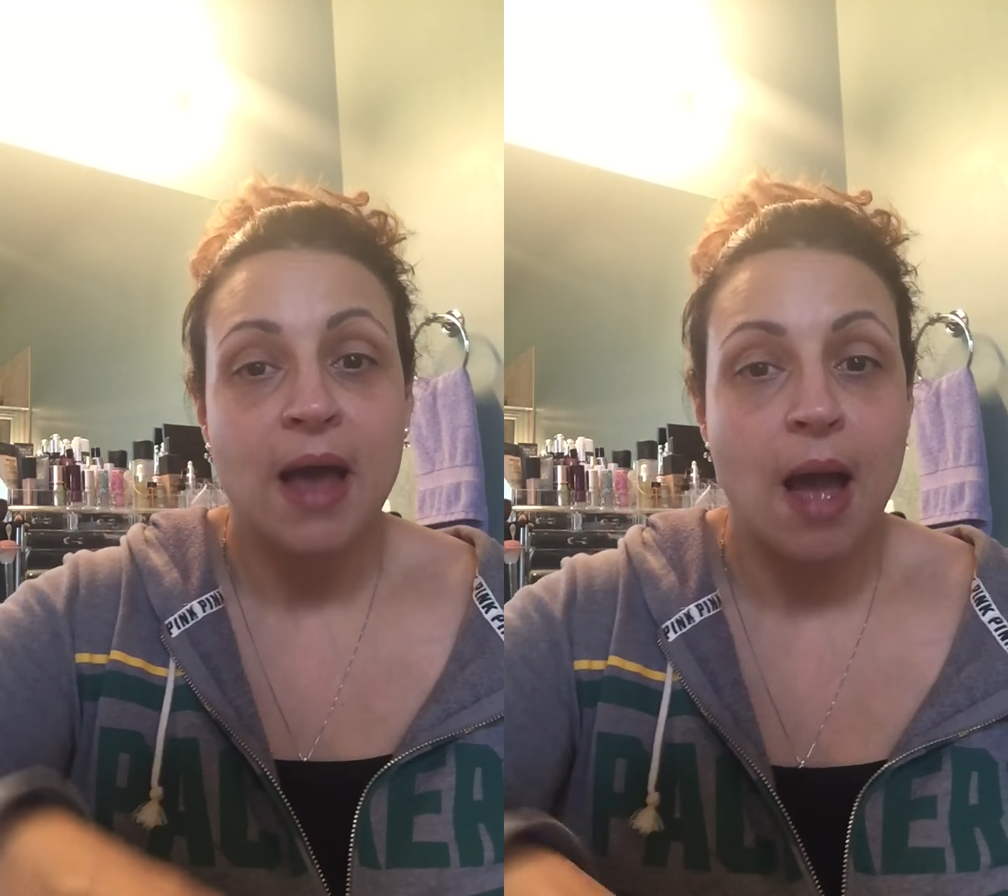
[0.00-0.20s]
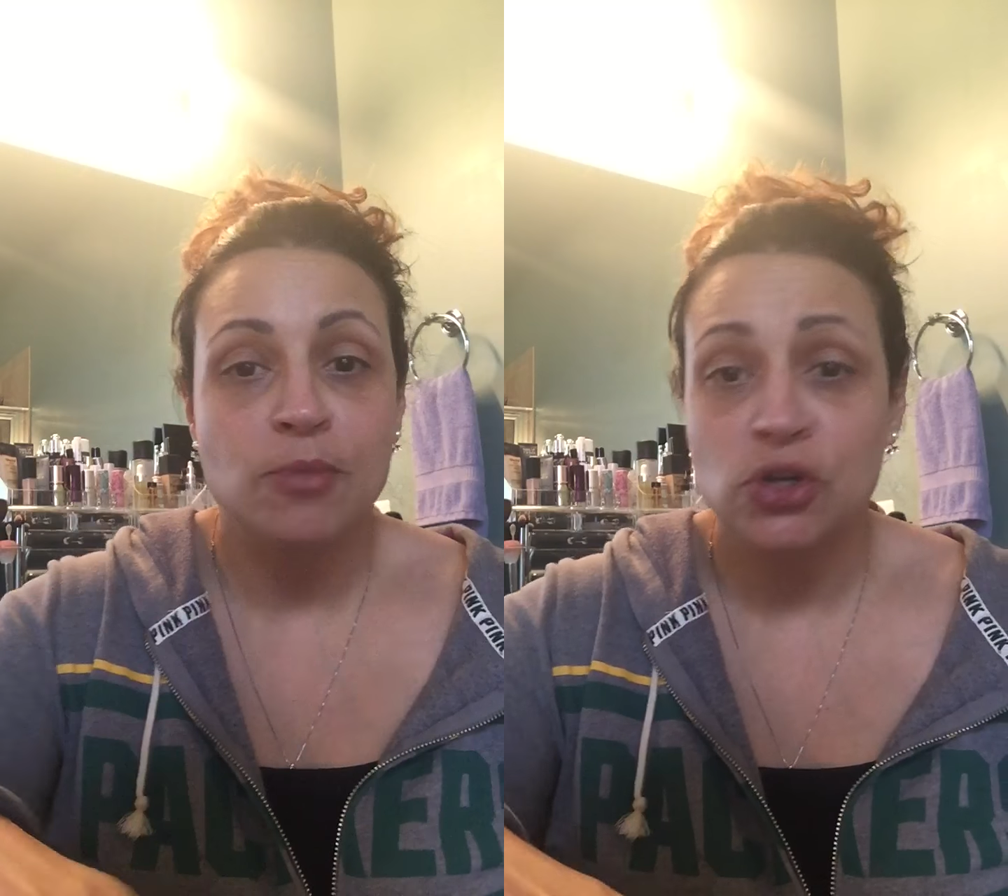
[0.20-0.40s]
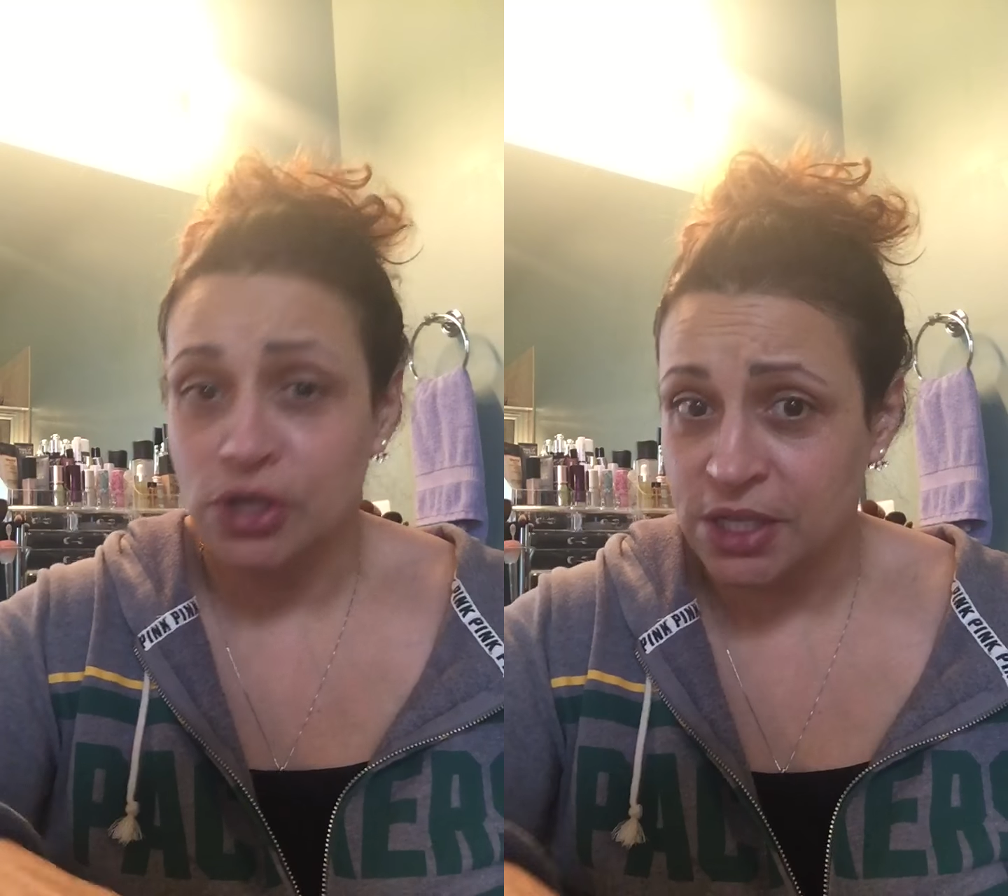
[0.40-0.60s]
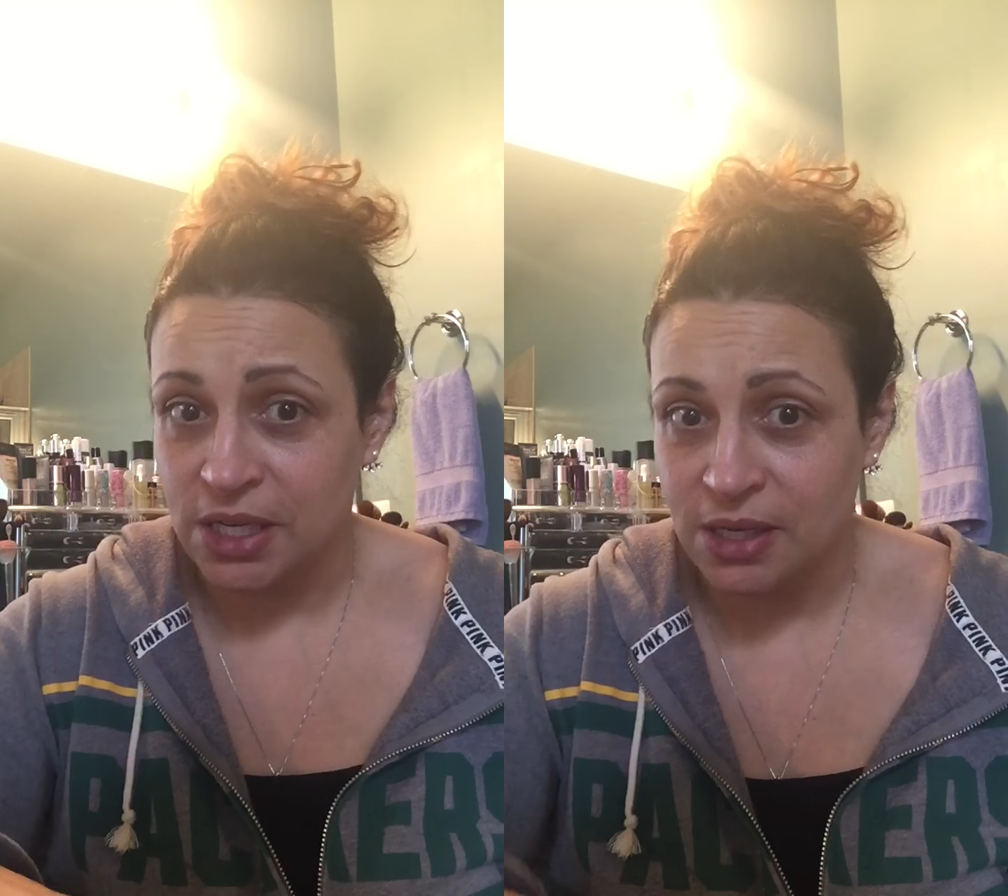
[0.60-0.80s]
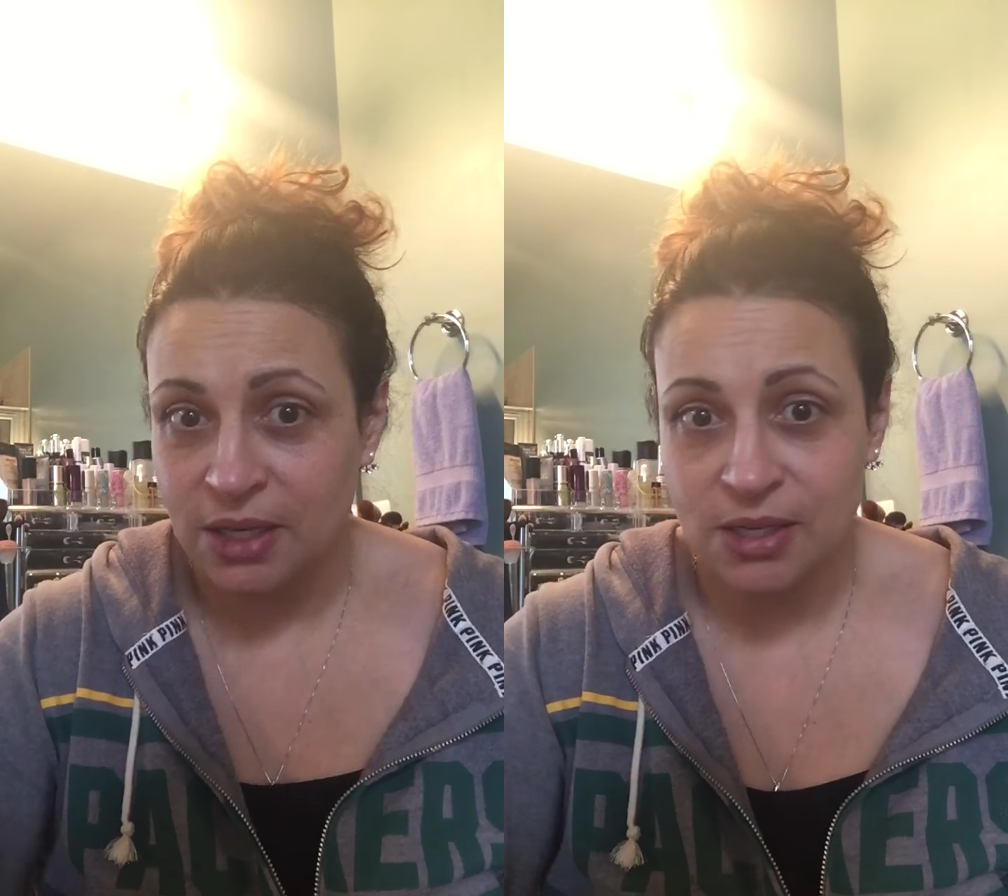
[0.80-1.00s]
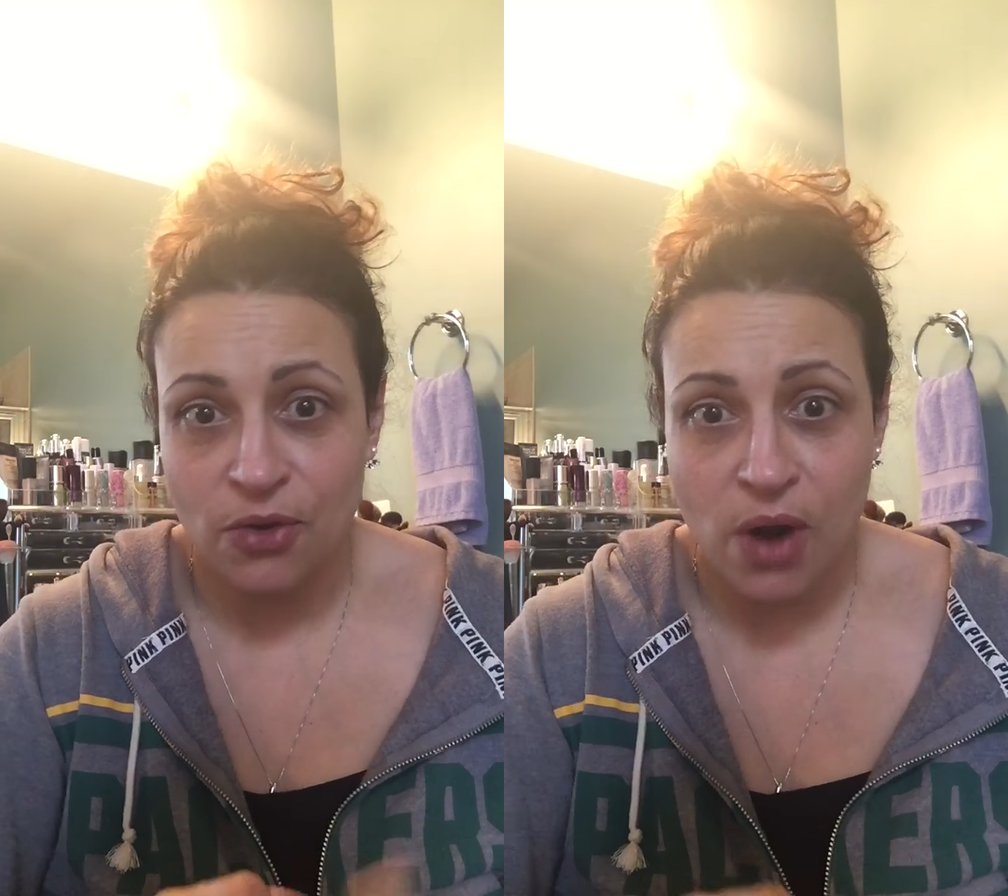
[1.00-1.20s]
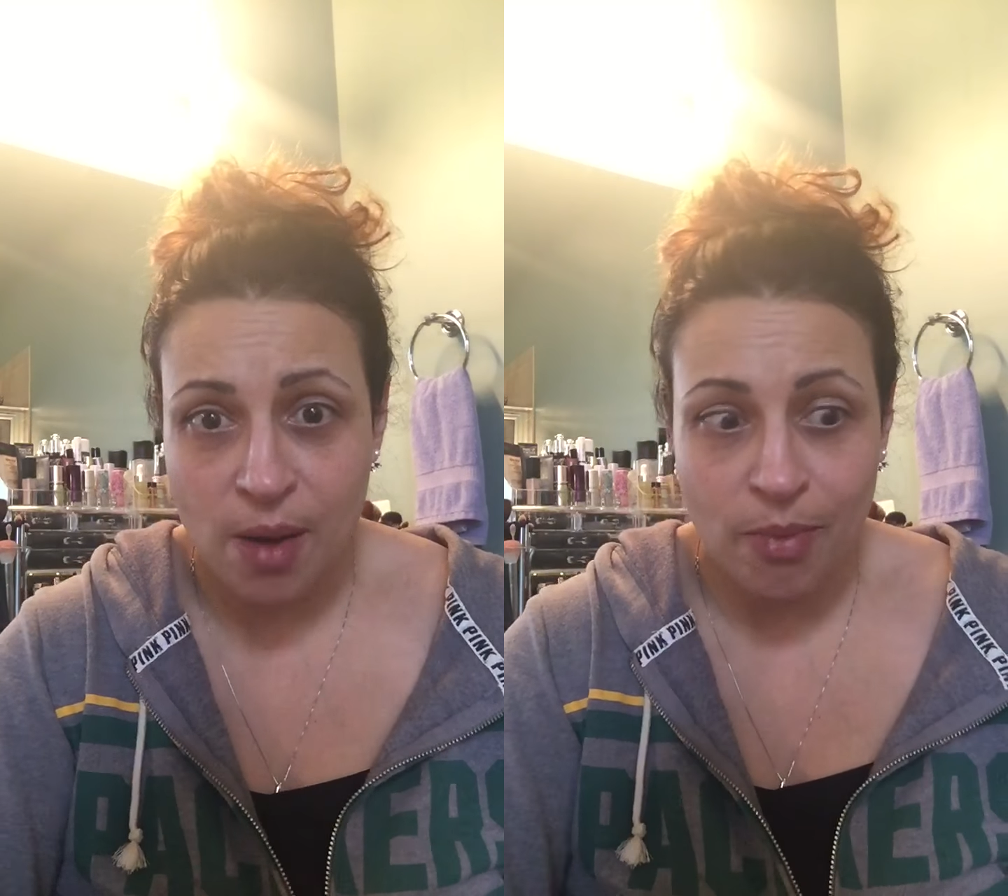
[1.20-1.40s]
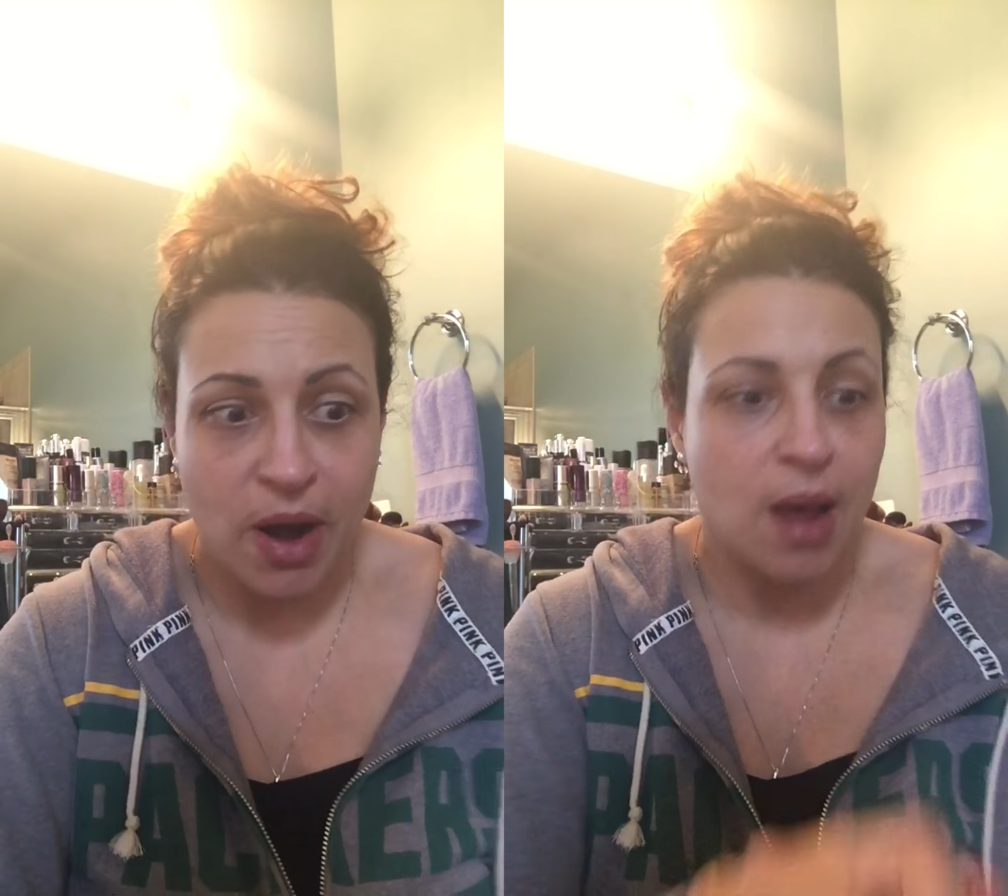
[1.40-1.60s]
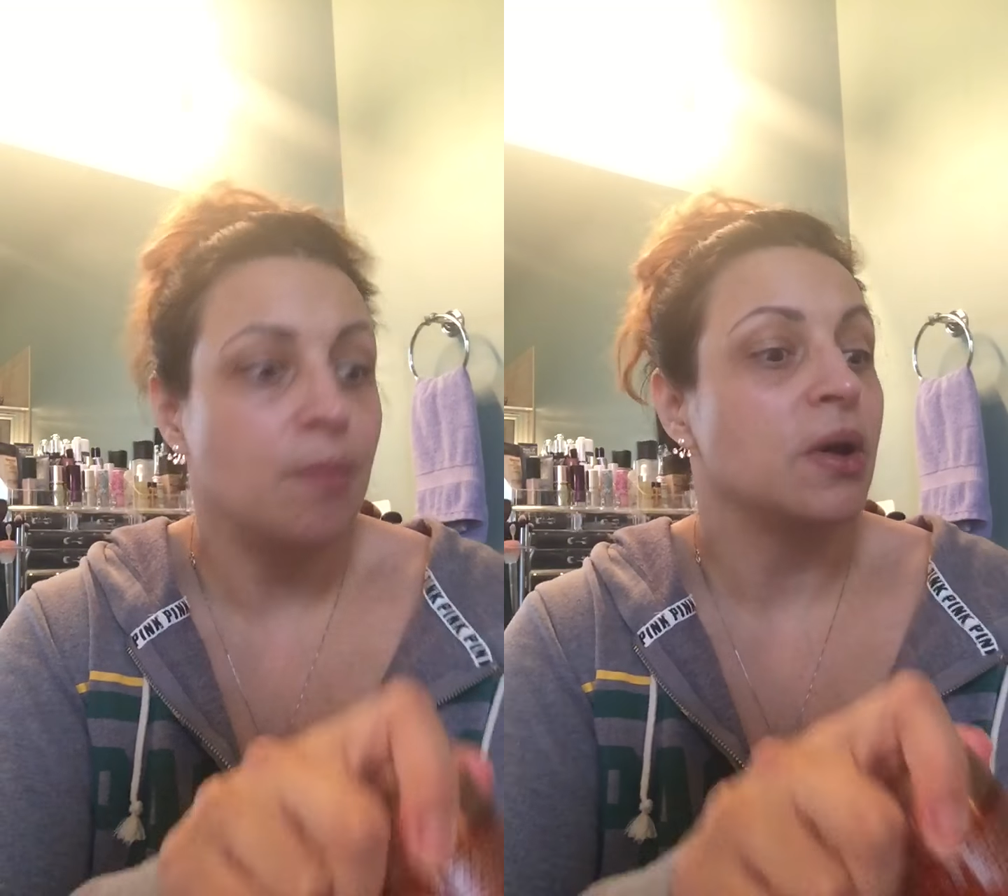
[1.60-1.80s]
I'm sure Sicily's a great brand,